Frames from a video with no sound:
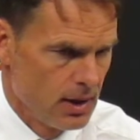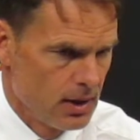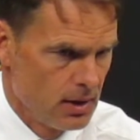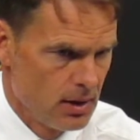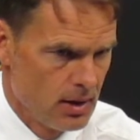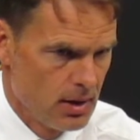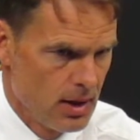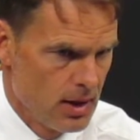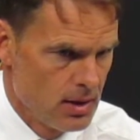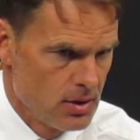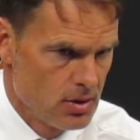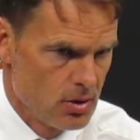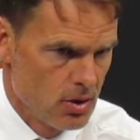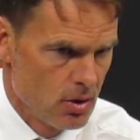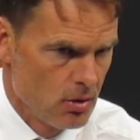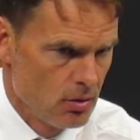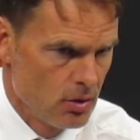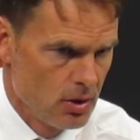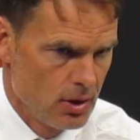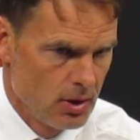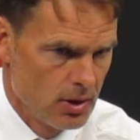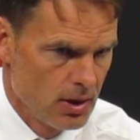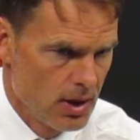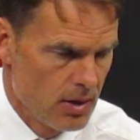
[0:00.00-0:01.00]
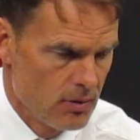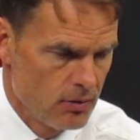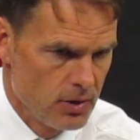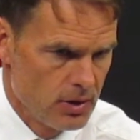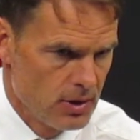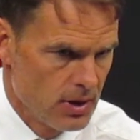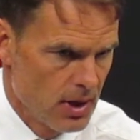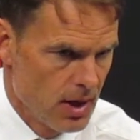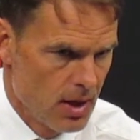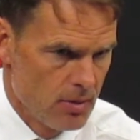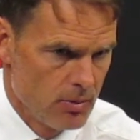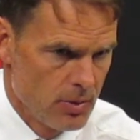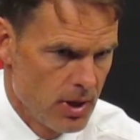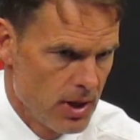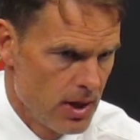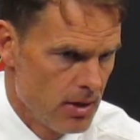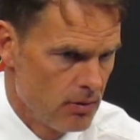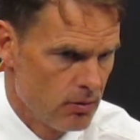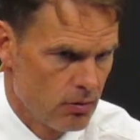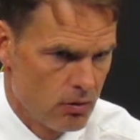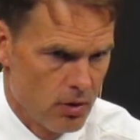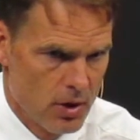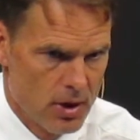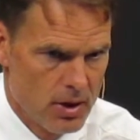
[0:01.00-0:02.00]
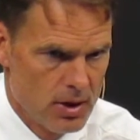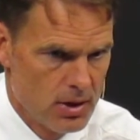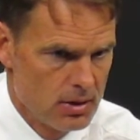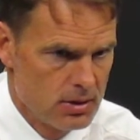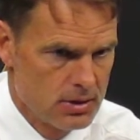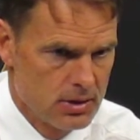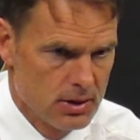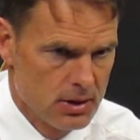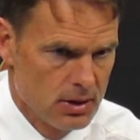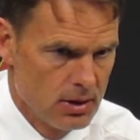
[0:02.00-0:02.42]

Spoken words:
and they show that every time they have runners.